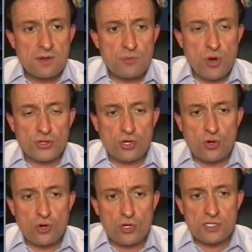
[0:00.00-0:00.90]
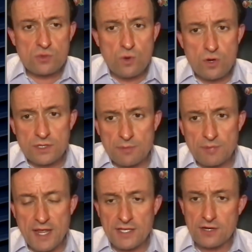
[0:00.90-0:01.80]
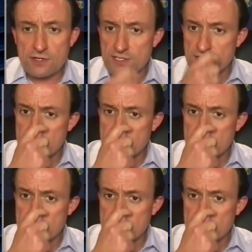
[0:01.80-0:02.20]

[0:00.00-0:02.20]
protocols where the players